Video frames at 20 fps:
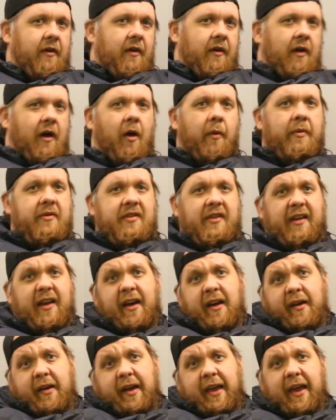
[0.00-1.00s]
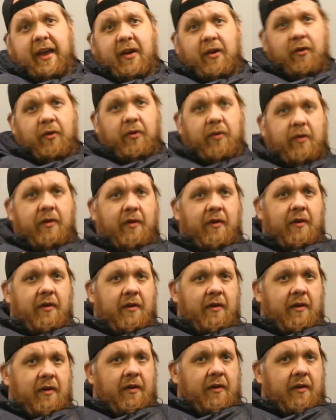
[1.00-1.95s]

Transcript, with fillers: Right, I mean, like, did it seem like she kind of just, like,